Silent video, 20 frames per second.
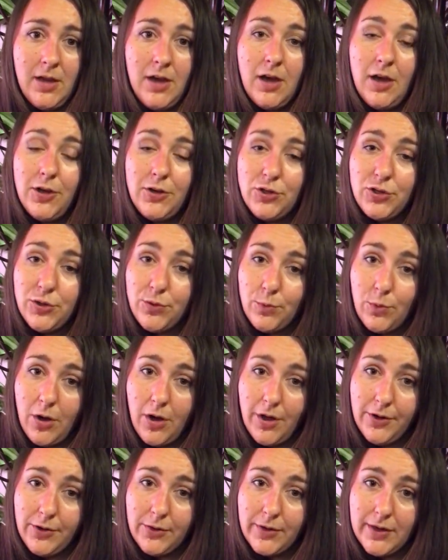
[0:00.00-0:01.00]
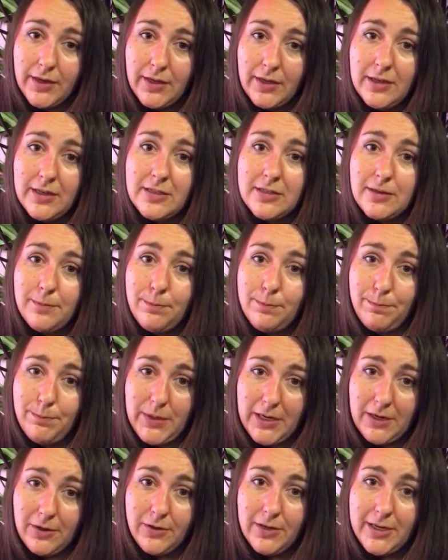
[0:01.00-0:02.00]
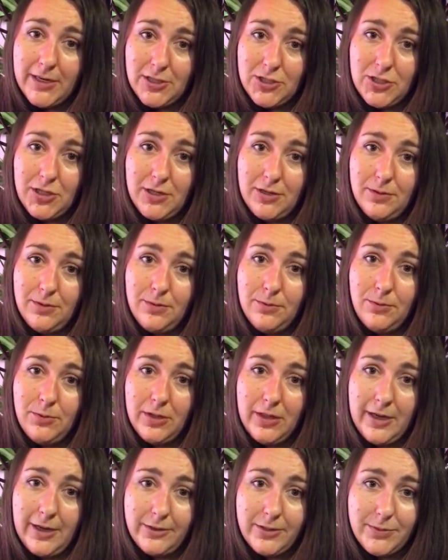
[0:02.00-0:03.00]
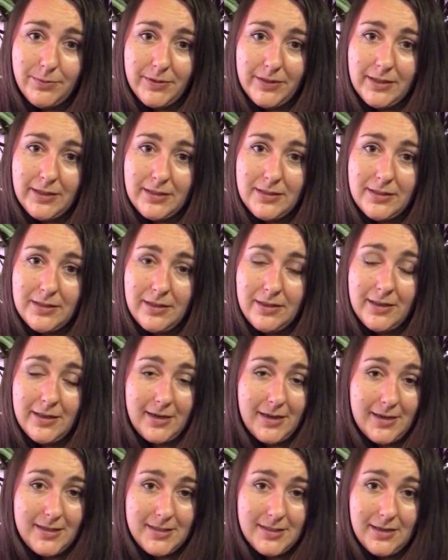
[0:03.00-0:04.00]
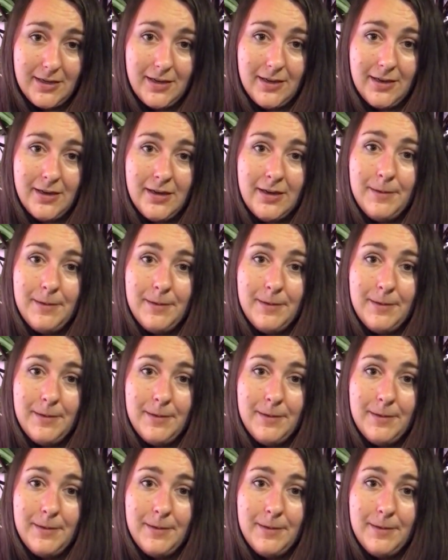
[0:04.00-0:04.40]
Underwatering is a bigger issue with houseplants that I see